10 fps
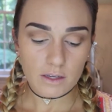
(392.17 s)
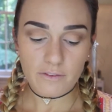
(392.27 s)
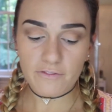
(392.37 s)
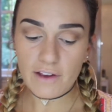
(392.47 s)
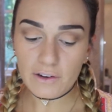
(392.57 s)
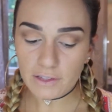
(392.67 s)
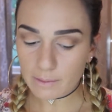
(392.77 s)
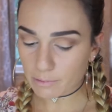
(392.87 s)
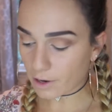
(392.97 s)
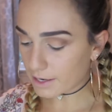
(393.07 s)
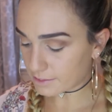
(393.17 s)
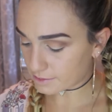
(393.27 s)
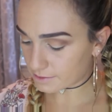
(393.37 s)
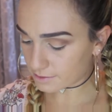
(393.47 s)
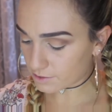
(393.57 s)
fairly
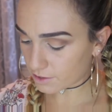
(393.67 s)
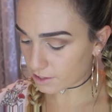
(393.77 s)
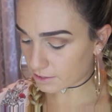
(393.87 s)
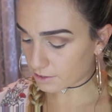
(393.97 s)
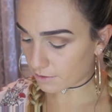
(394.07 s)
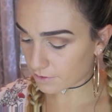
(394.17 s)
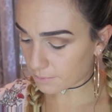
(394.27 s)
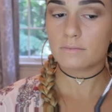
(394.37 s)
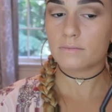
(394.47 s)
priced. It's hard not to like them.